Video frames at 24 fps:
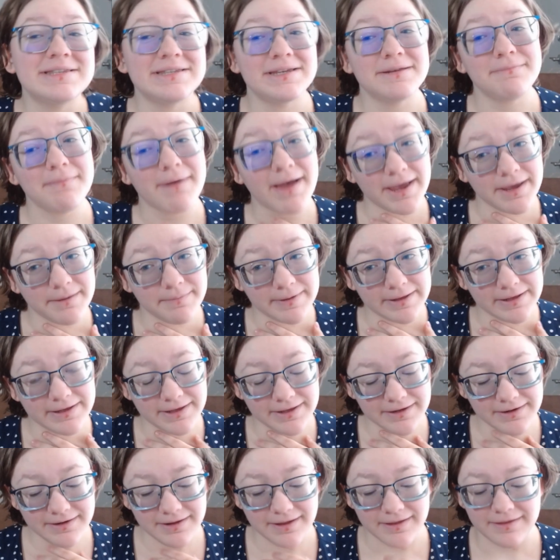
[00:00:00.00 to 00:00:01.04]
in my
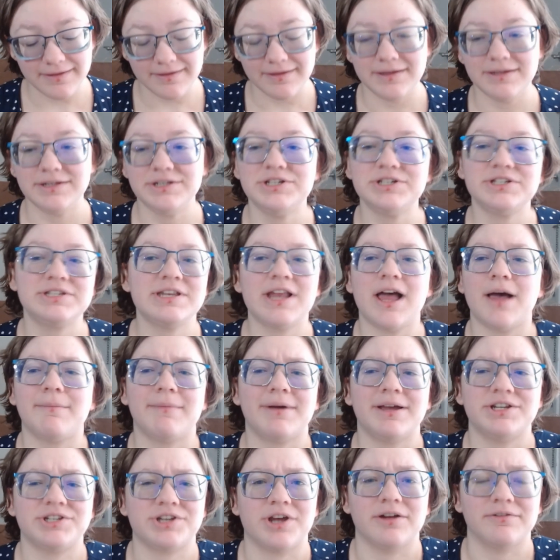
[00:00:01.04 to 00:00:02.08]
opinion. Just not
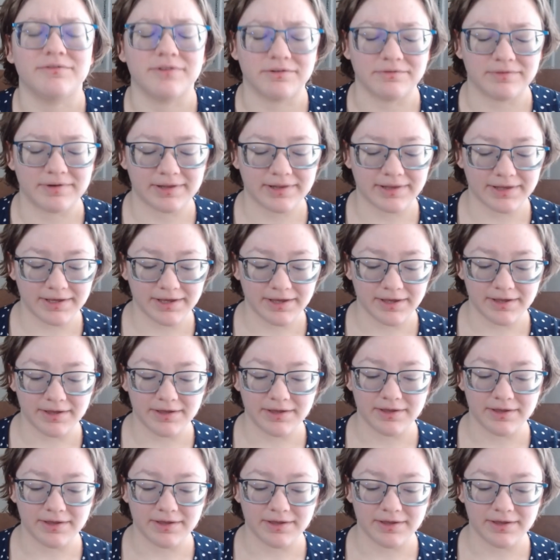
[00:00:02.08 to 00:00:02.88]
my genre, really.